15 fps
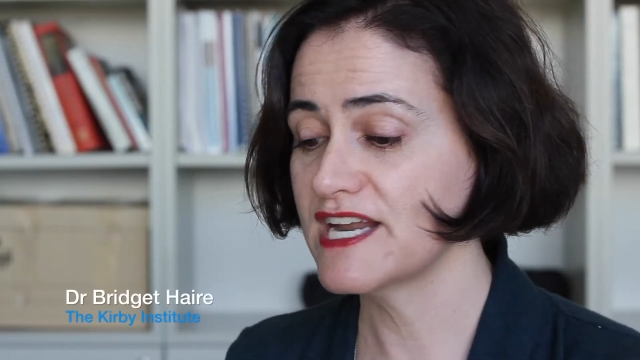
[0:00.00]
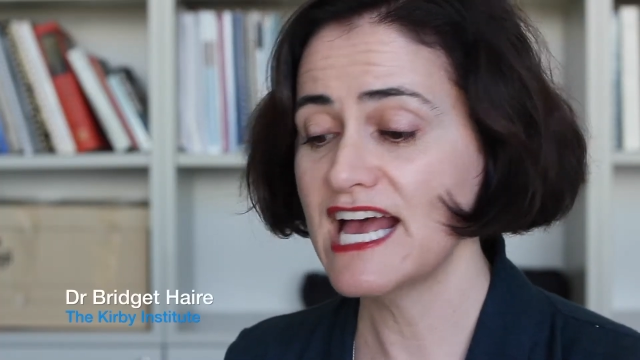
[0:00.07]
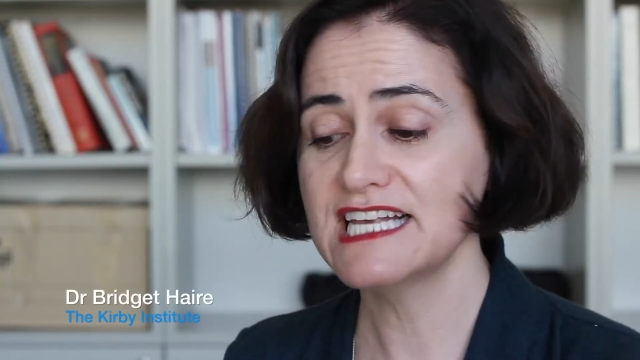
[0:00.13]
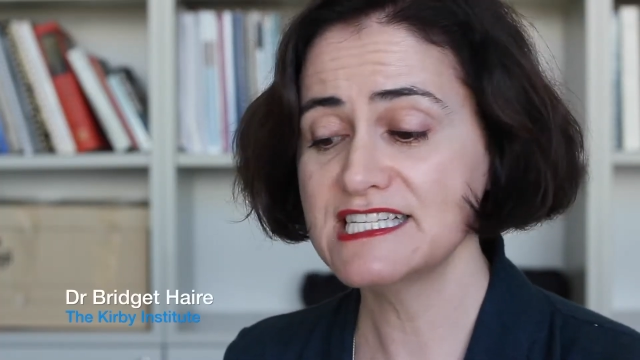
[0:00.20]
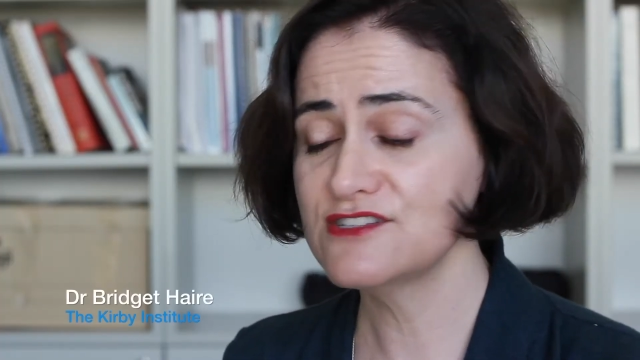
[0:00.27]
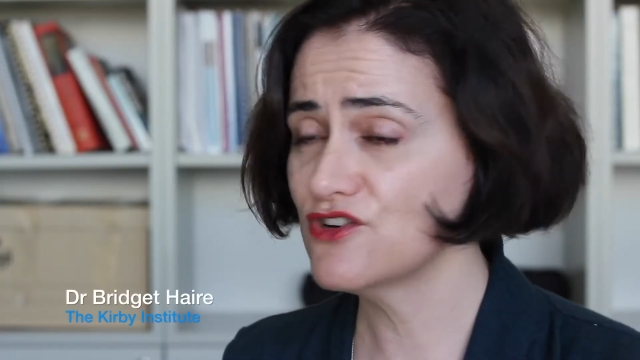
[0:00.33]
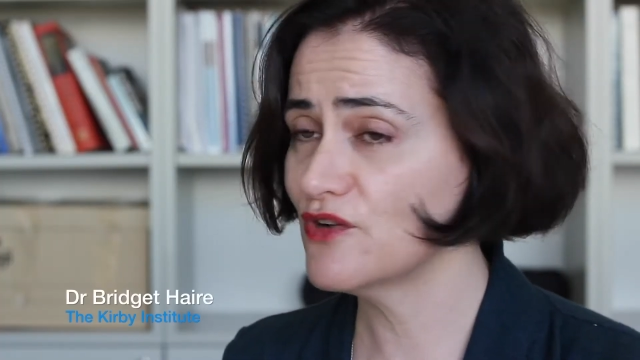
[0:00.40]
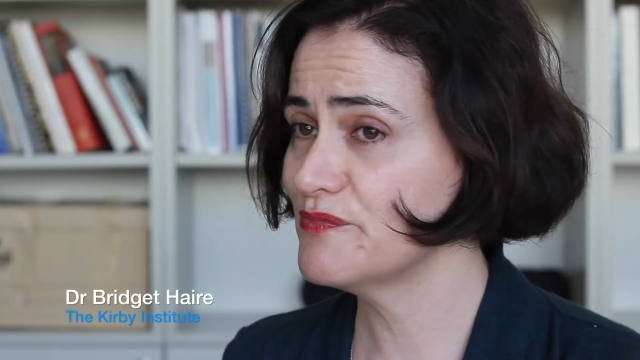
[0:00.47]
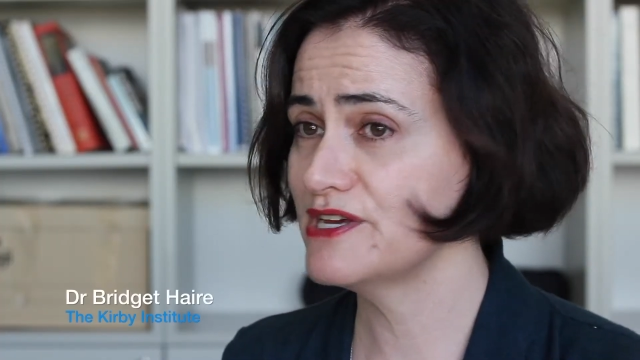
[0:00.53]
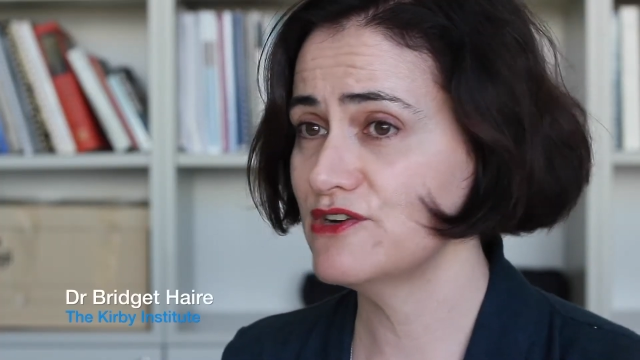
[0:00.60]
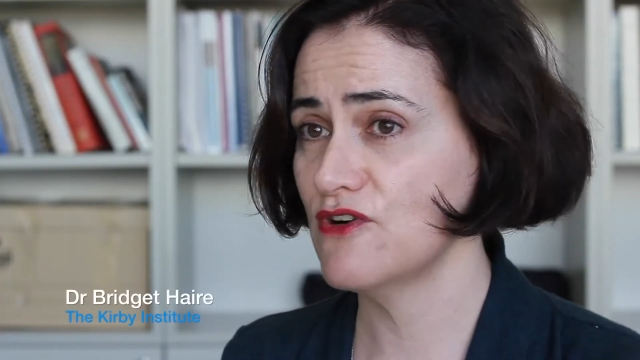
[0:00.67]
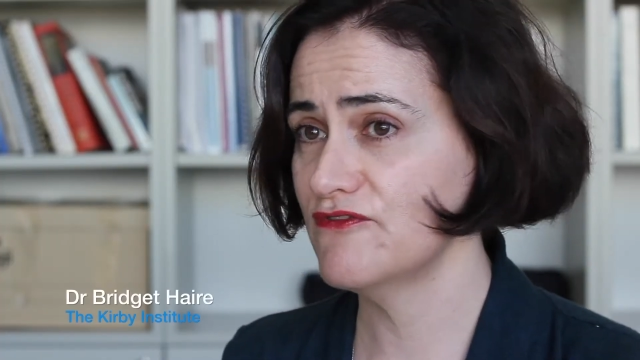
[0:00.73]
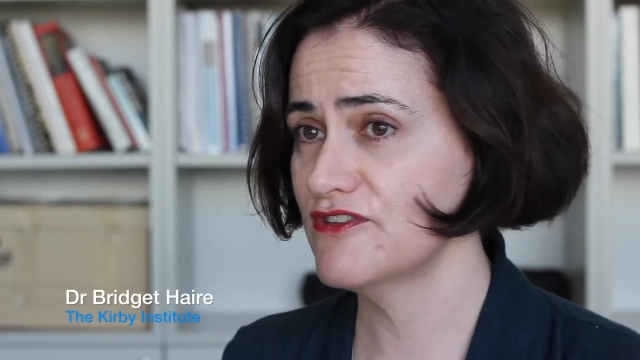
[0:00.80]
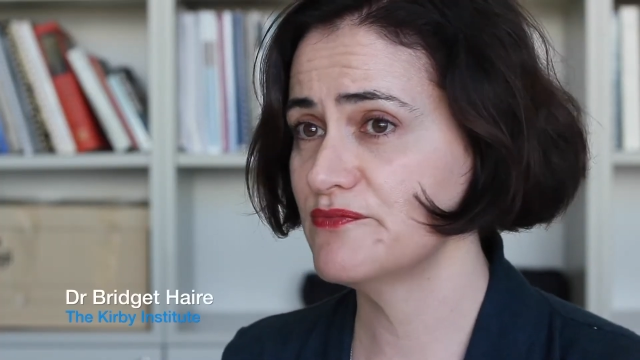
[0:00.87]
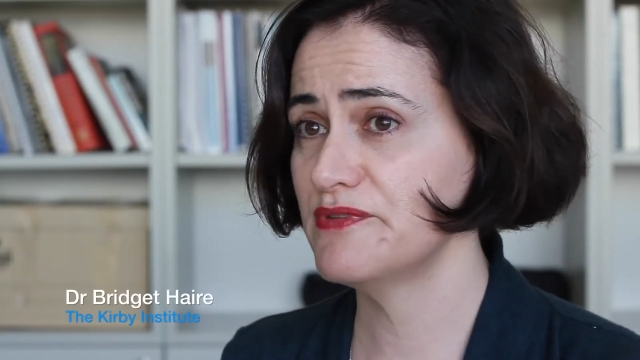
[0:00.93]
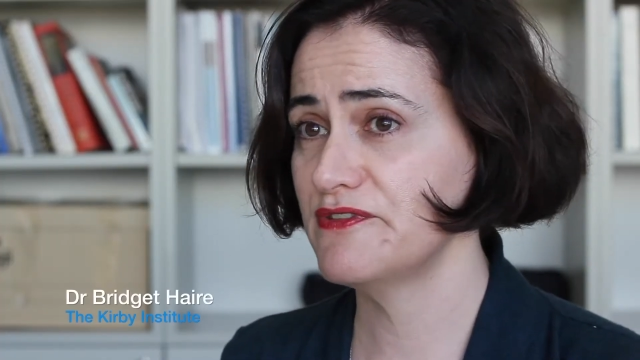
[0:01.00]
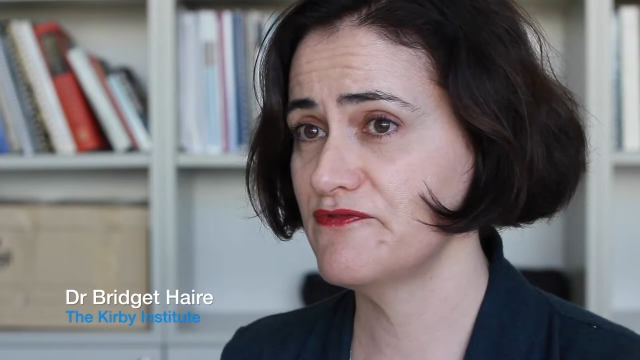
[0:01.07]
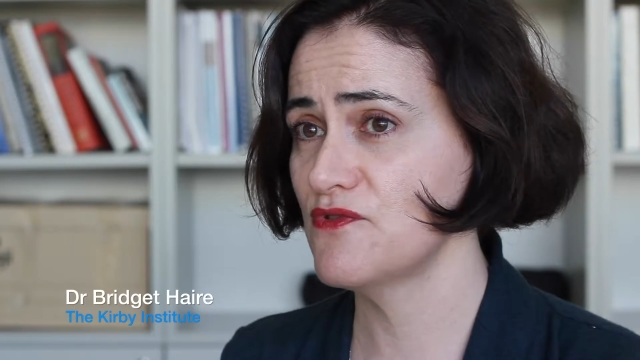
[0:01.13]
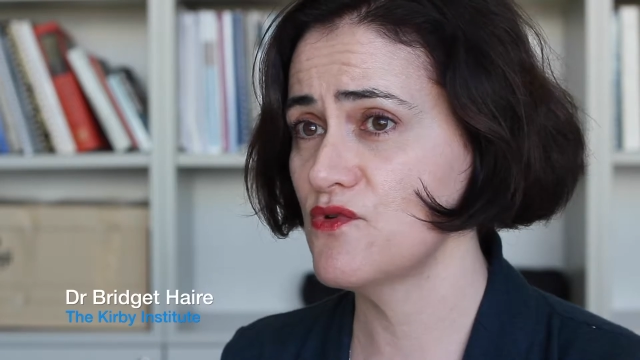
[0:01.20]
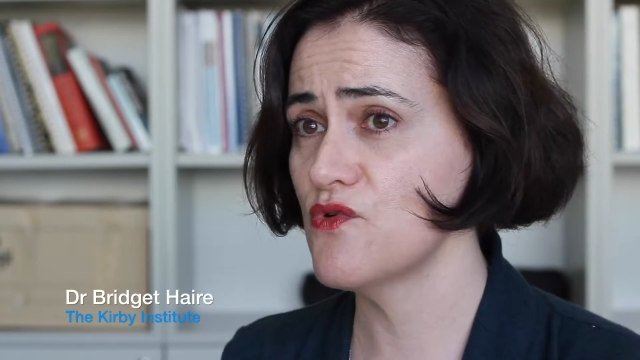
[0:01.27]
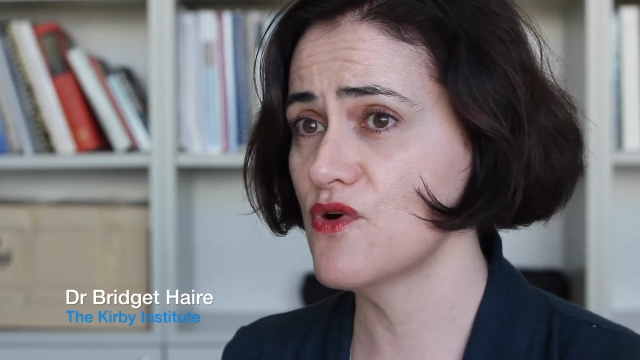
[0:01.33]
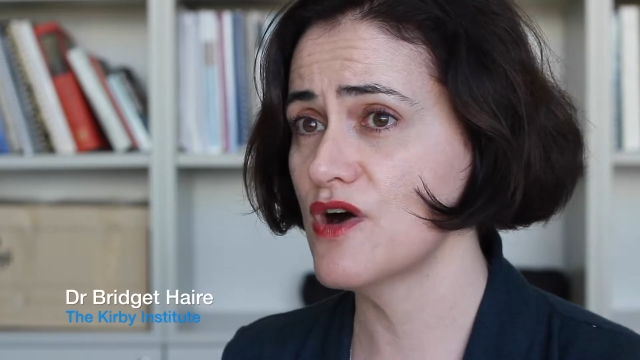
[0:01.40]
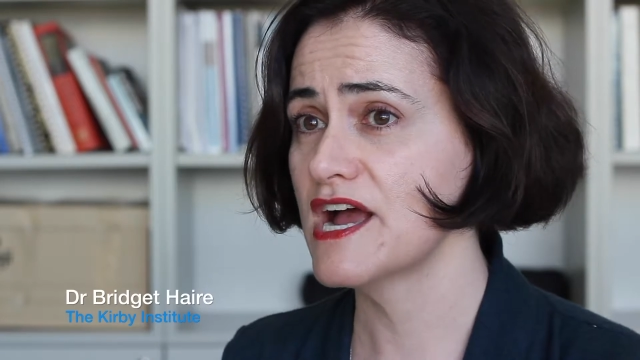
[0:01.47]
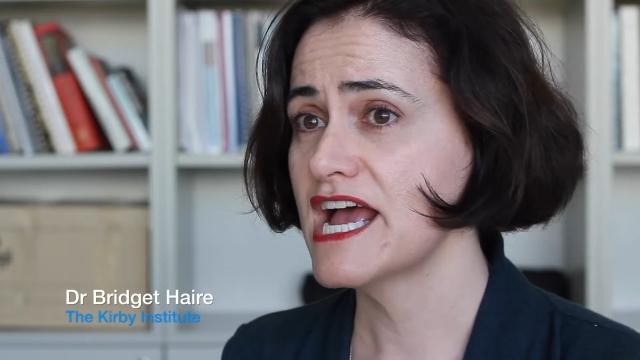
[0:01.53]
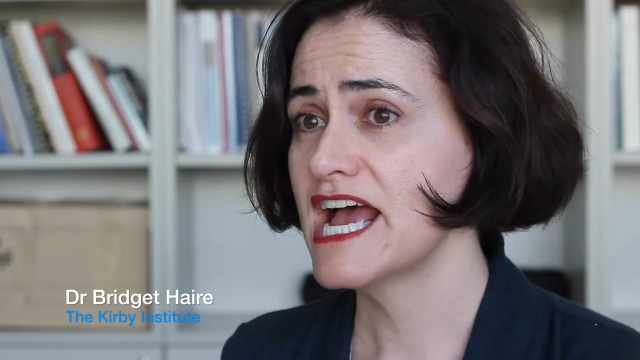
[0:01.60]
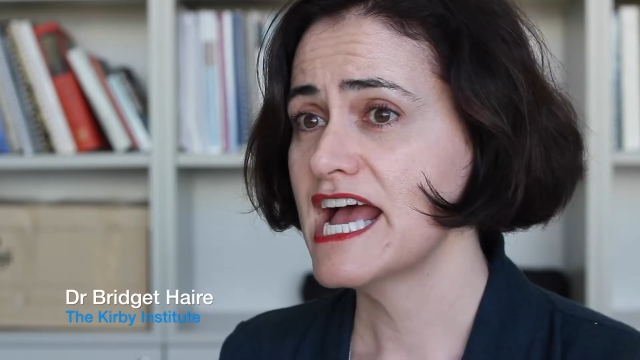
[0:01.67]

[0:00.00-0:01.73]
has not been offered before